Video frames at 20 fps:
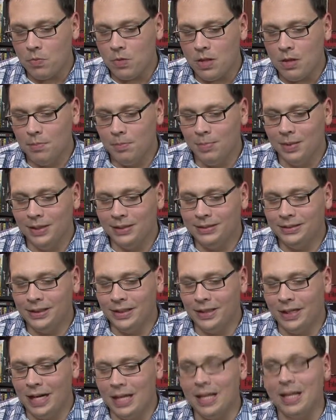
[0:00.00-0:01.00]
But
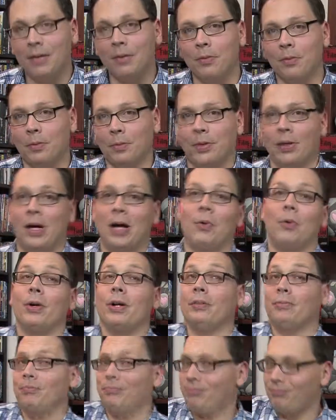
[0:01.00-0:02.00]
I
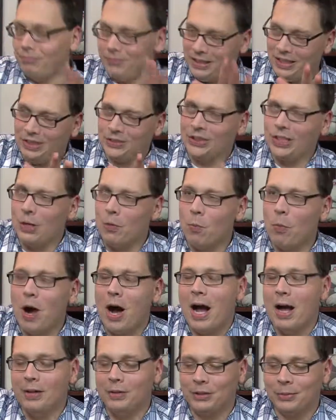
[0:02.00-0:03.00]
went, and I'll say
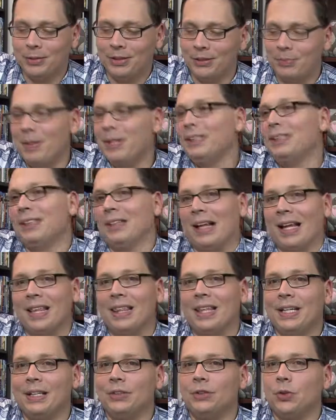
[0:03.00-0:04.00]
why. It's because basically I
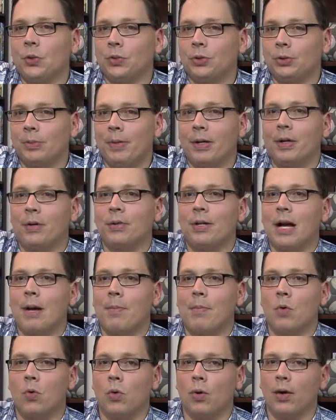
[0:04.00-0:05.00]
think George Romero got
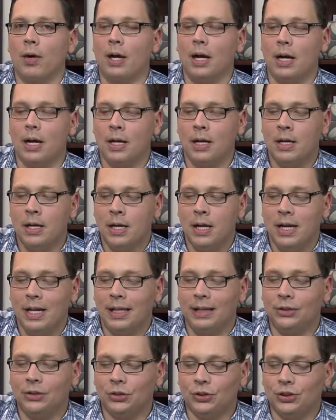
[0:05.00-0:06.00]
more
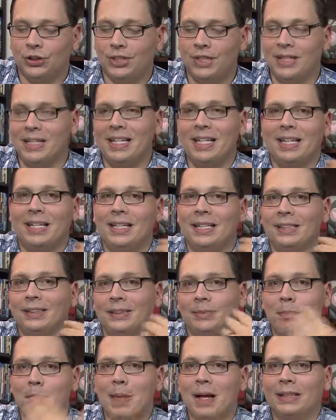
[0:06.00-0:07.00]
interested in
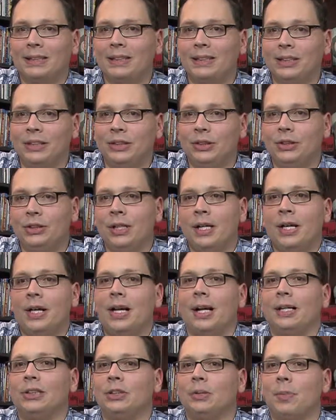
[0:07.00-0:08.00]
his message
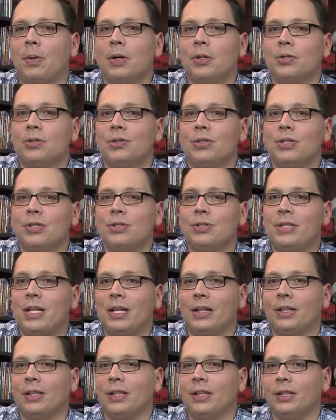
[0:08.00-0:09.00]
as opposed to
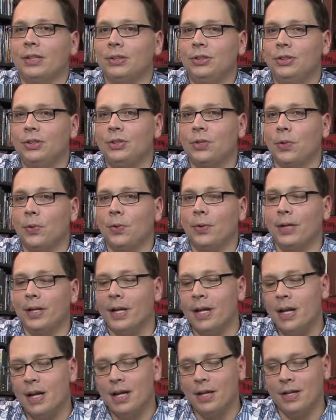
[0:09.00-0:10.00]
telling a good
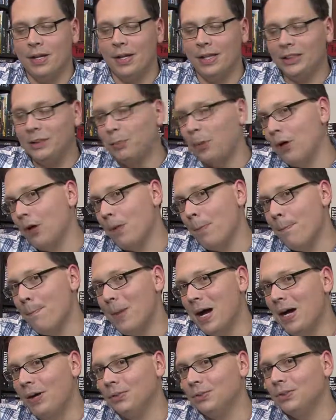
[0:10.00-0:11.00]
story. The nice part
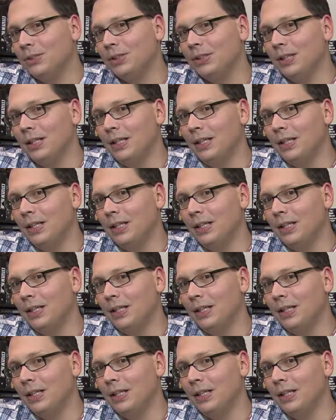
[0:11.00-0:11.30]
about